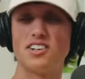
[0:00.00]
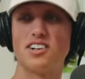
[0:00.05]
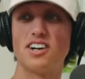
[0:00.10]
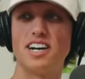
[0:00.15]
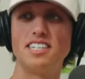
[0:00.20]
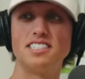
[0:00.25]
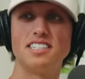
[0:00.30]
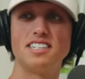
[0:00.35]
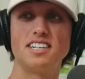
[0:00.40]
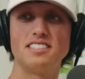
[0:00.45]

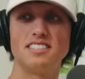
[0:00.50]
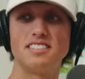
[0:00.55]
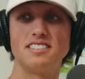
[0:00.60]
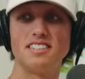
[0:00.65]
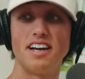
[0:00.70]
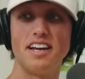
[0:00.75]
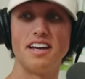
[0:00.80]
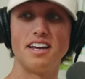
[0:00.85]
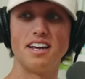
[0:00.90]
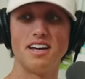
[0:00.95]
crazy because it's
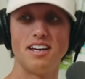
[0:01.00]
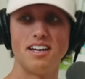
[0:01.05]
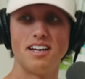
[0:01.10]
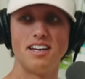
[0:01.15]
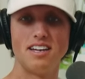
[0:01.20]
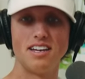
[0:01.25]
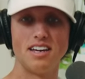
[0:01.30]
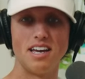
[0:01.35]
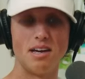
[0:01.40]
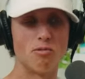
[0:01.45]
like,
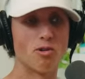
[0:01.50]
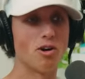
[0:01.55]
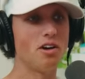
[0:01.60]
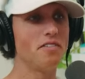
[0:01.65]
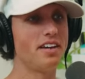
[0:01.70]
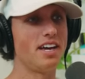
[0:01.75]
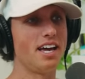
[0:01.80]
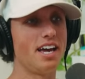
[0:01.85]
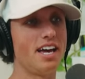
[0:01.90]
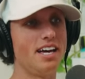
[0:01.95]
and we're on
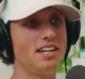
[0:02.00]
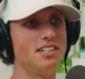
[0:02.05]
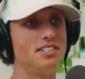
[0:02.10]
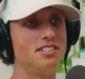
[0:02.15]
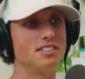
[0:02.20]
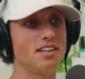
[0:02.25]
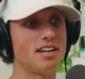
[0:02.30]
the edge.